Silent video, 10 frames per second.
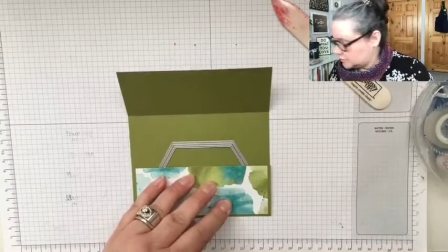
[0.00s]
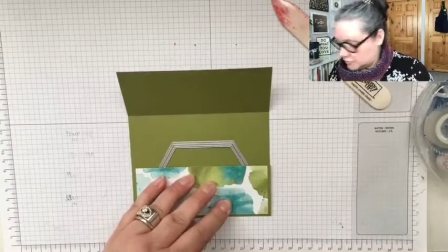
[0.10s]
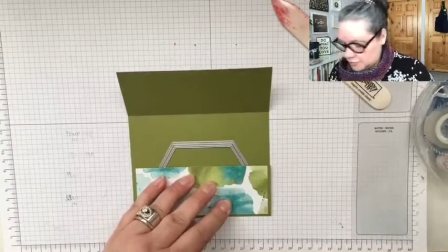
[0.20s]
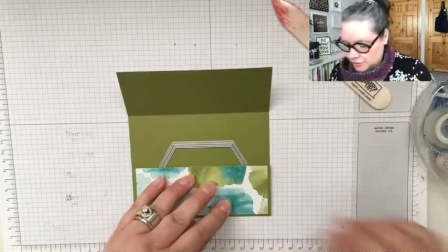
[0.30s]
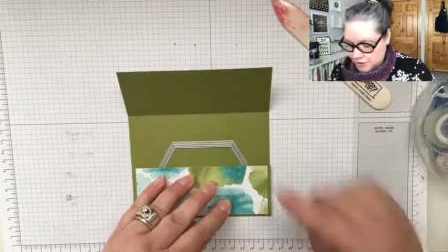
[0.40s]

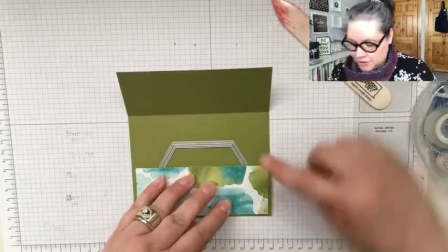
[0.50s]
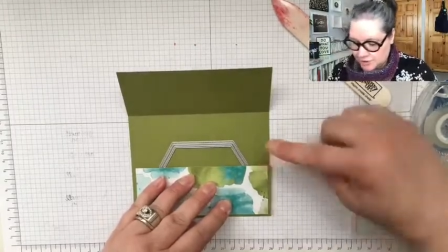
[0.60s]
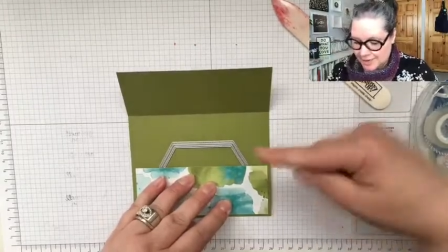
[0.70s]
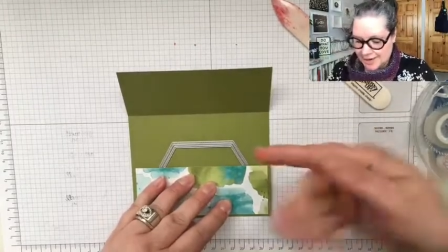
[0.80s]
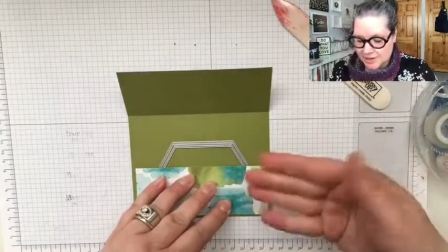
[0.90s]
so she's
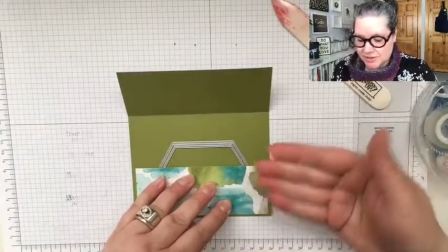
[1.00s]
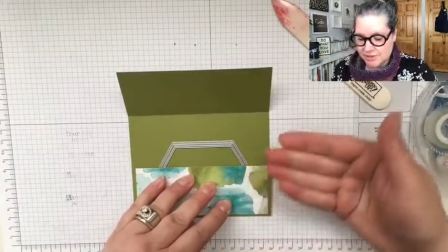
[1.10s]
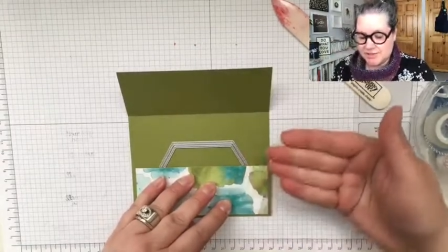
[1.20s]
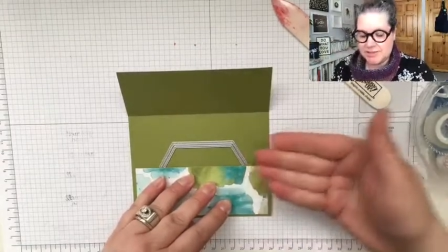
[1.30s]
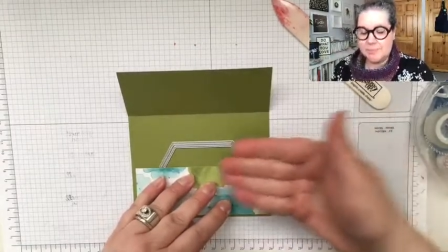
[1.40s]
gonna actually
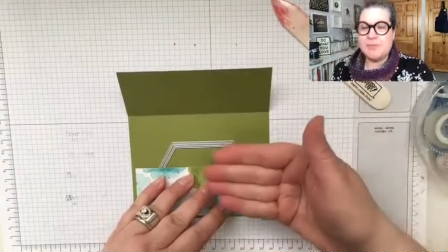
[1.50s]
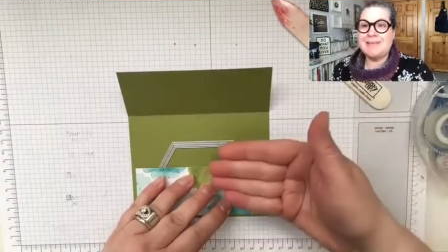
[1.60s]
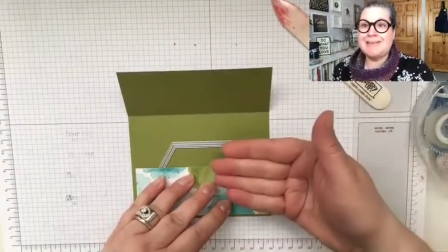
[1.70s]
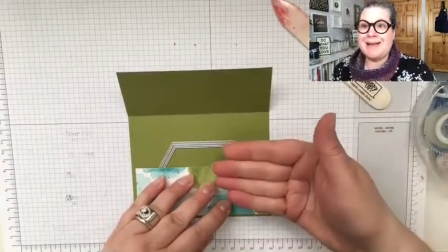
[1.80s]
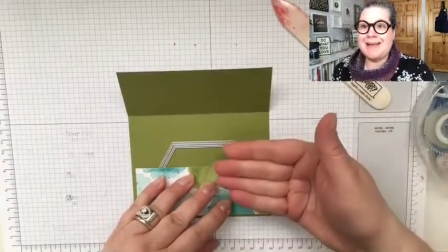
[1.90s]
slip the
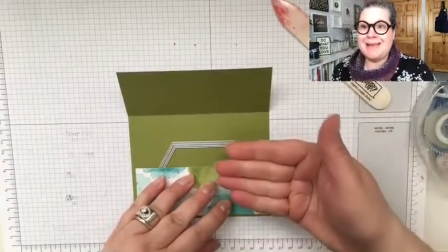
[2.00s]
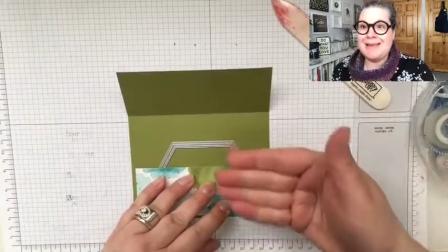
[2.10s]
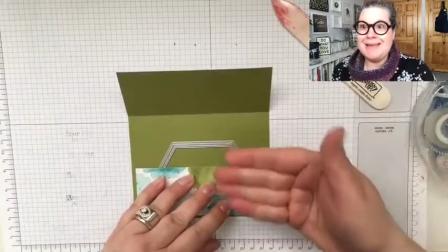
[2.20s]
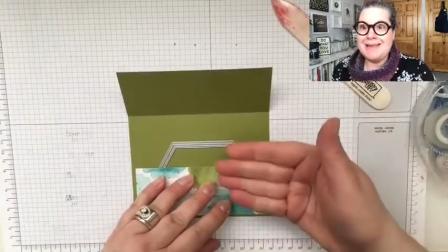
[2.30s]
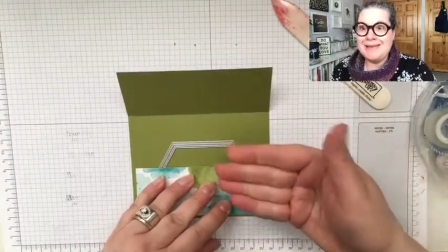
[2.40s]
die
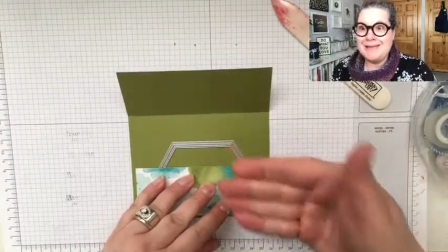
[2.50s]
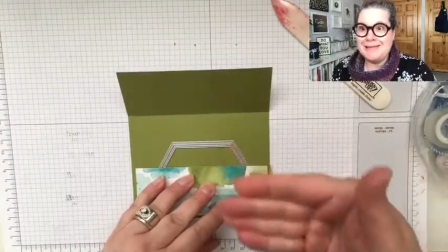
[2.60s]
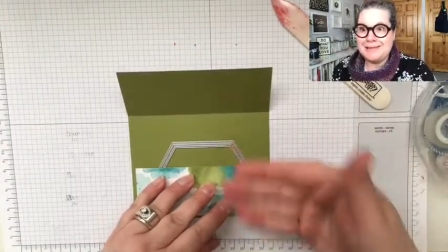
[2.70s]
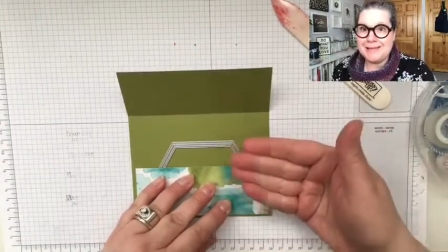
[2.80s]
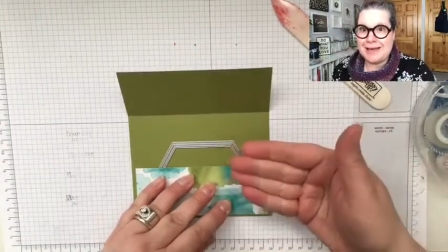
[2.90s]

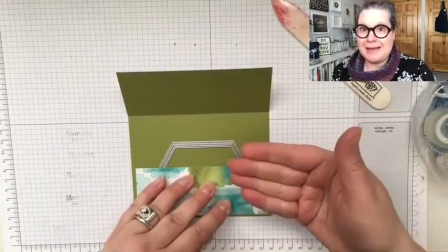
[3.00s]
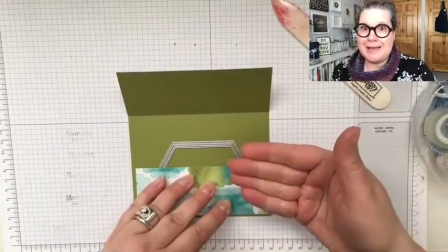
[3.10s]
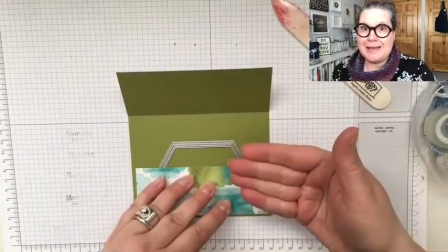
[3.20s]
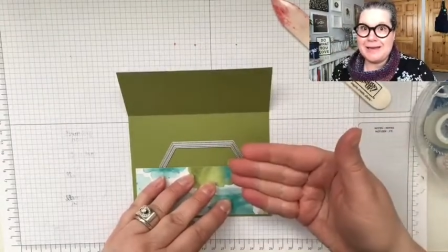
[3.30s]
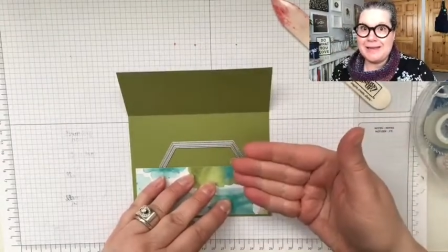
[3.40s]

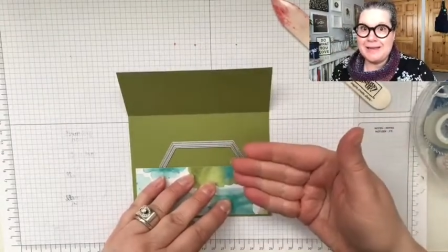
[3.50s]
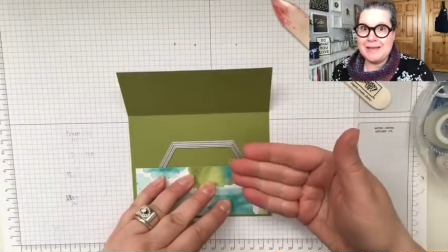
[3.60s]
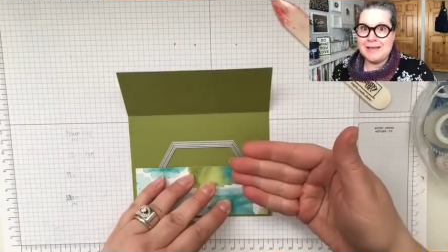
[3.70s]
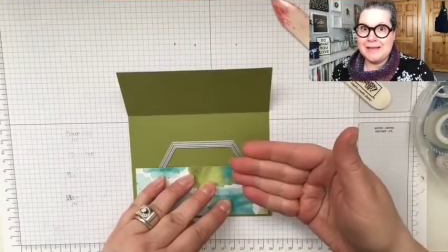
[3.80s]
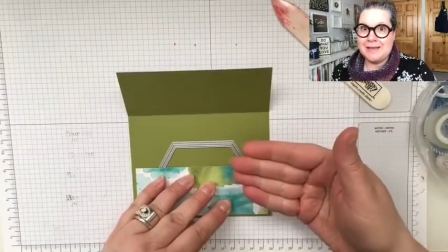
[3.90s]
inside
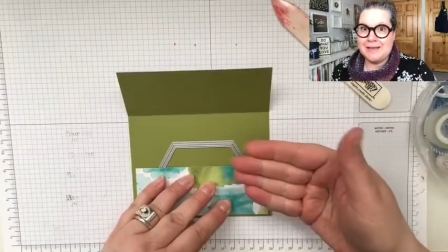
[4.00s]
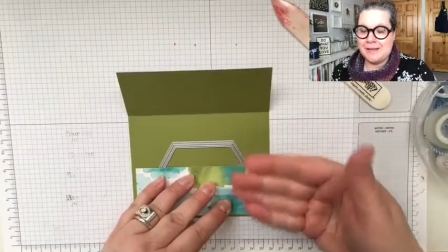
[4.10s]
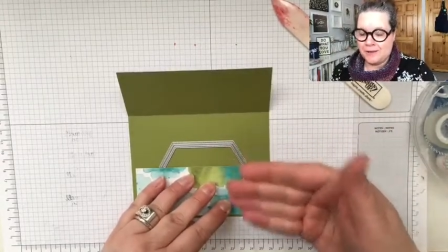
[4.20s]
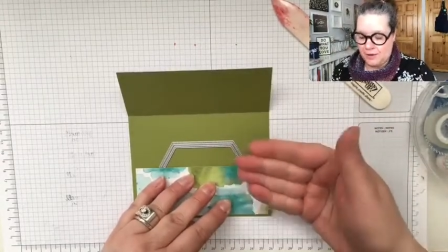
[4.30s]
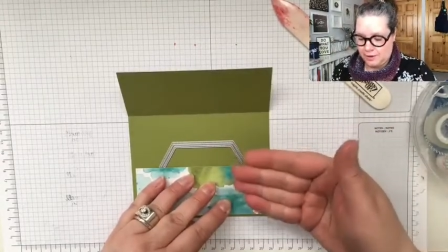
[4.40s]

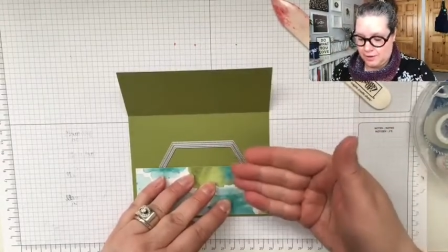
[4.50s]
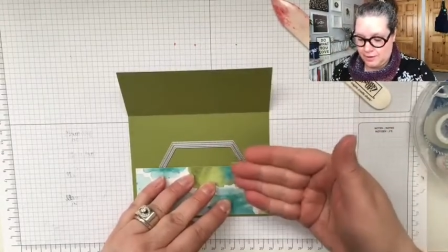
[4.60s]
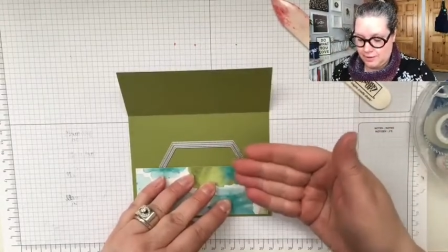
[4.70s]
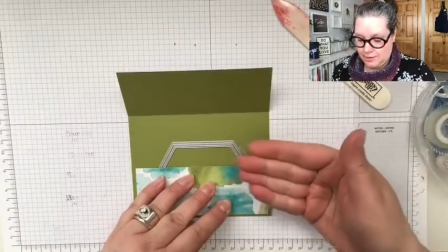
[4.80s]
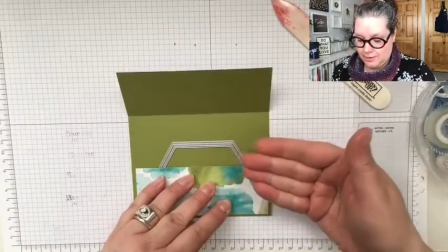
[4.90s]
the
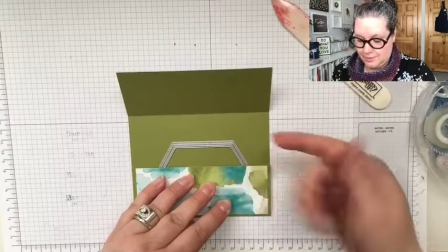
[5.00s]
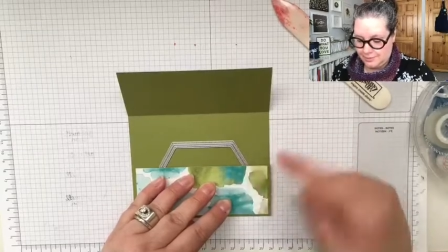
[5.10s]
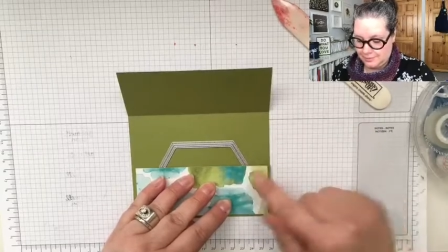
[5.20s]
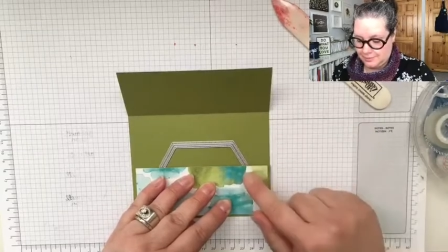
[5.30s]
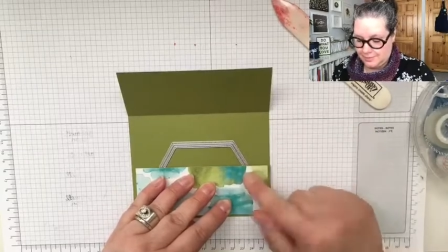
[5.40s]
card,
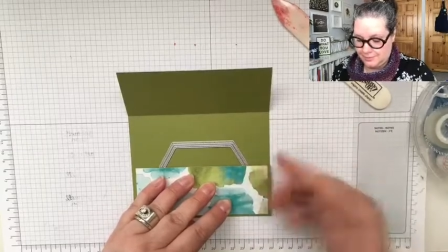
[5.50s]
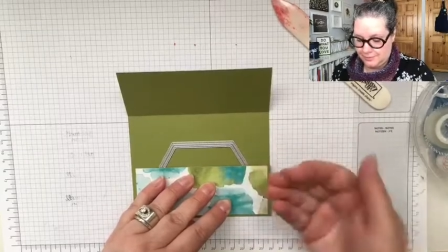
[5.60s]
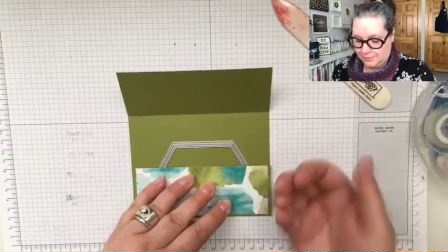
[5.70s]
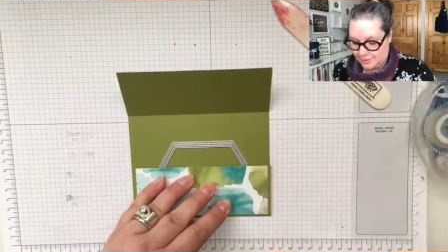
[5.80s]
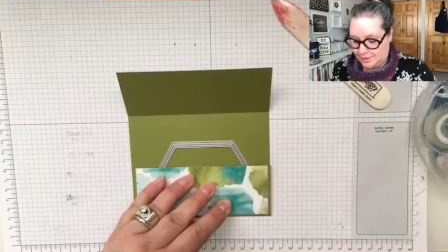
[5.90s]

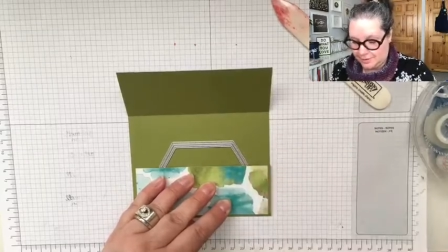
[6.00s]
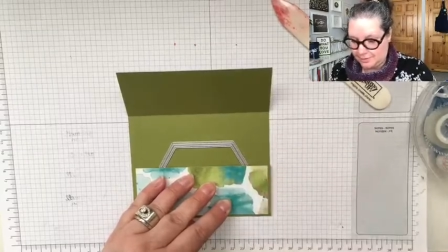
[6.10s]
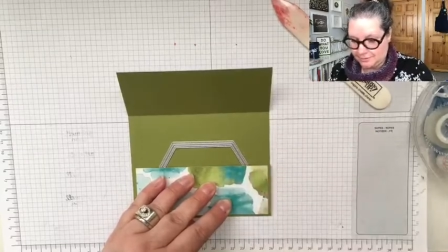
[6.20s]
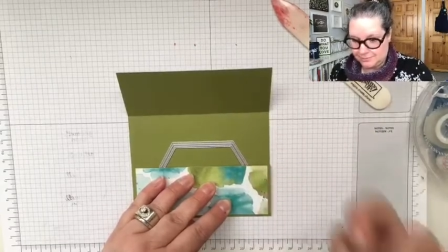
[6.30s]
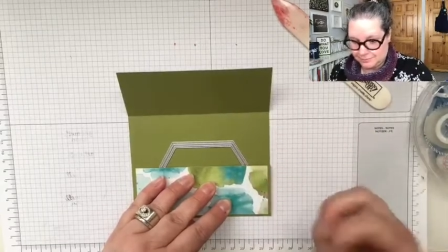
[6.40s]
uh,
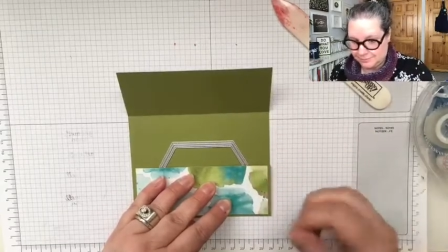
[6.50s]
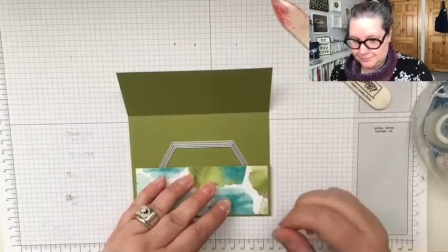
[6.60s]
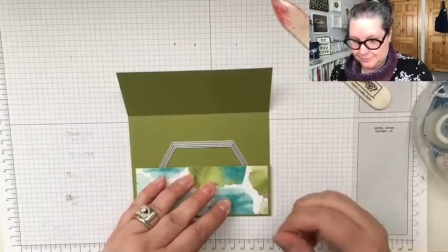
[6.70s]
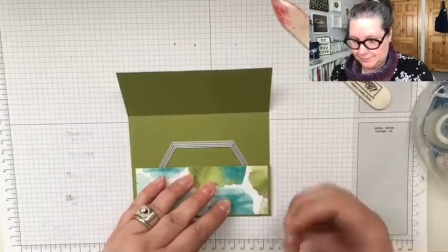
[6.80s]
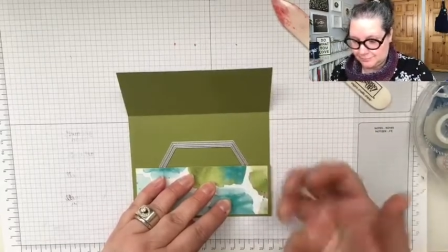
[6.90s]

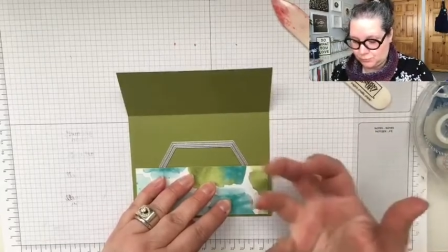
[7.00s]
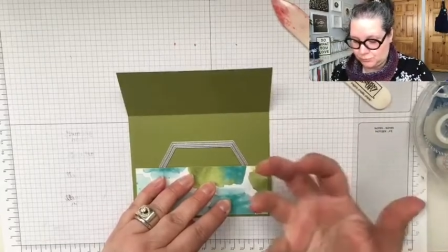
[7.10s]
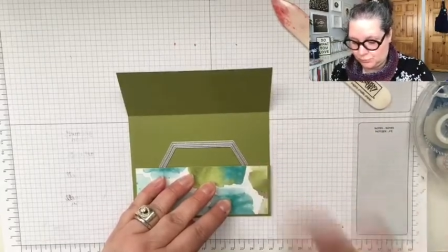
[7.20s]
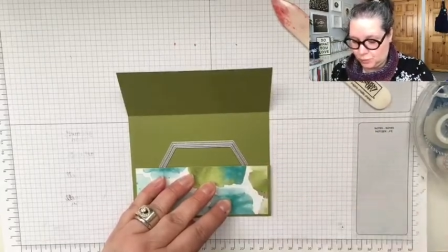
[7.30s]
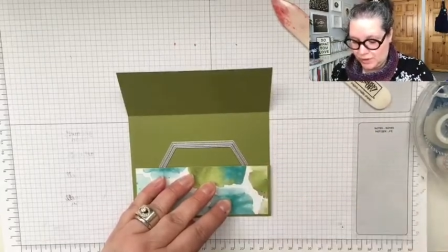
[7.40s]

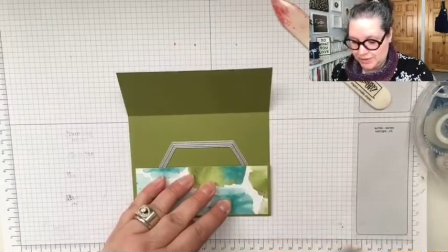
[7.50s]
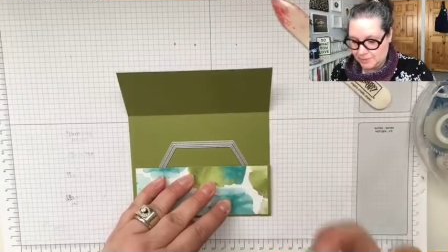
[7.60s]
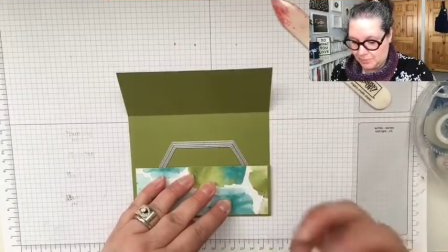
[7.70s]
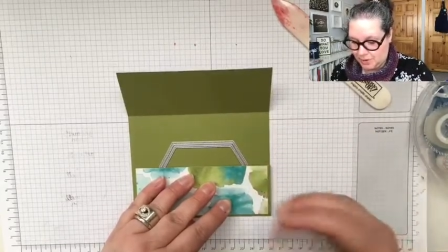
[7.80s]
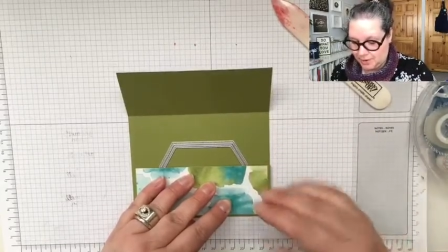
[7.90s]
pointy
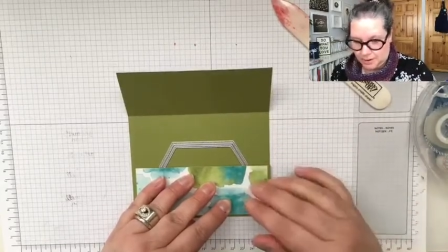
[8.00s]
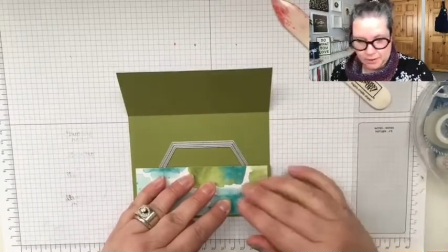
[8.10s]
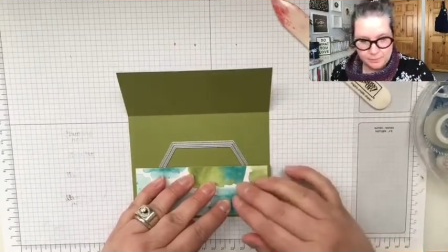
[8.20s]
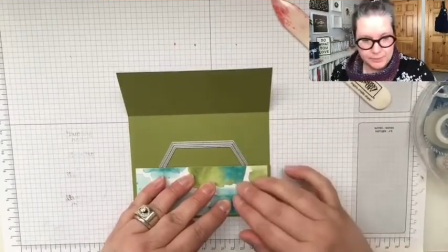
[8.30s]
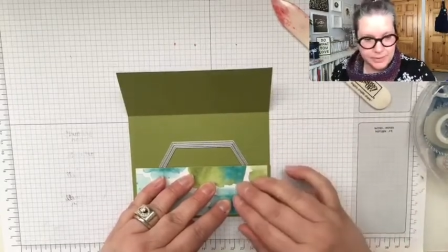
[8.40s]
part
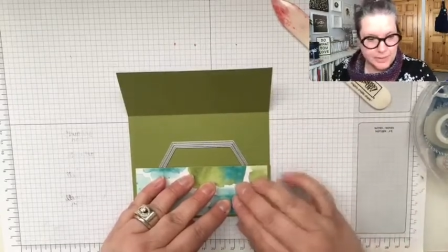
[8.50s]
up.